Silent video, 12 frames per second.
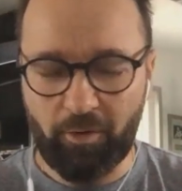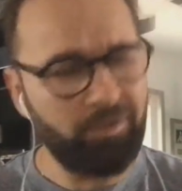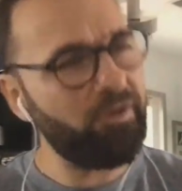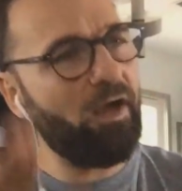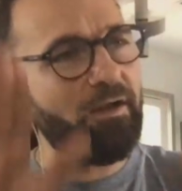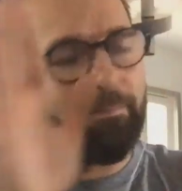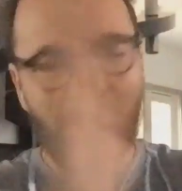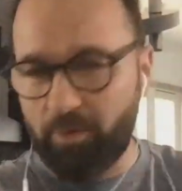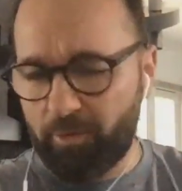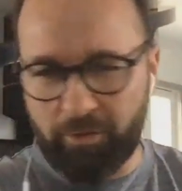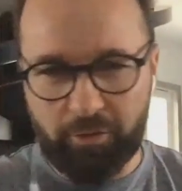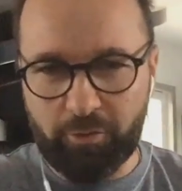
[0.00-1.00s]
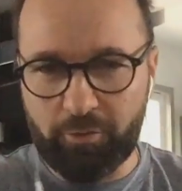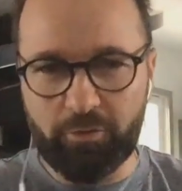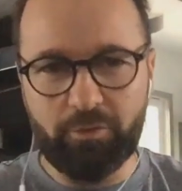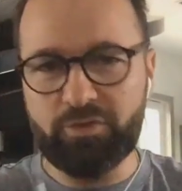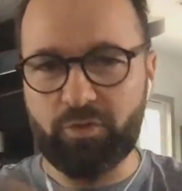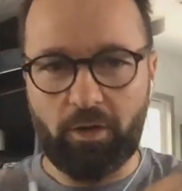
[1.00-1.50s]
not on poker
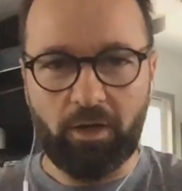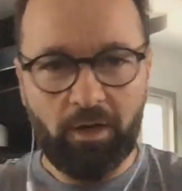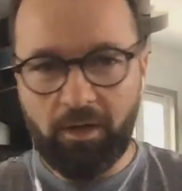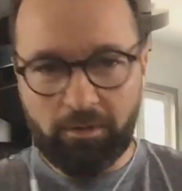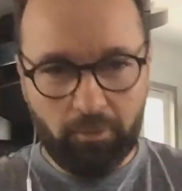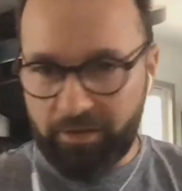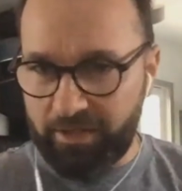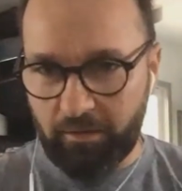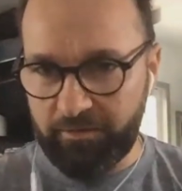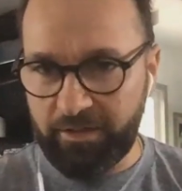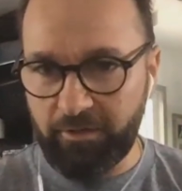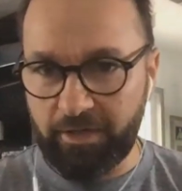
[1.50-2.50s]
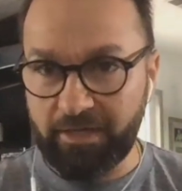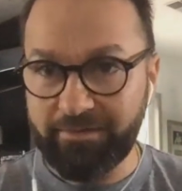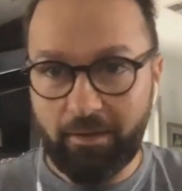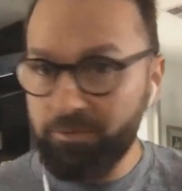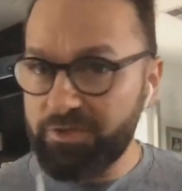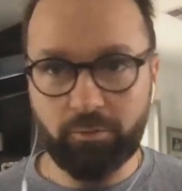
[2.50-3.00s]
news or looking on the internet. They were
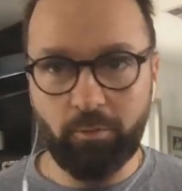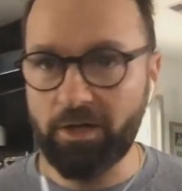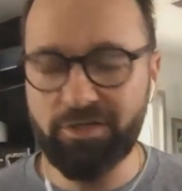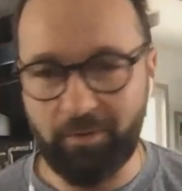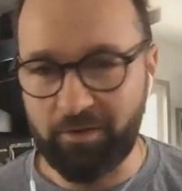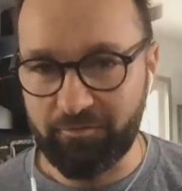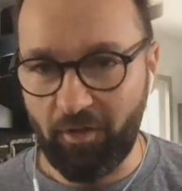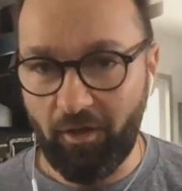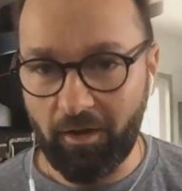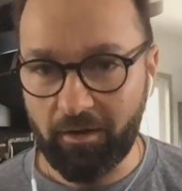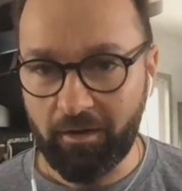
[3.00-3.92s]
just watching my vlog.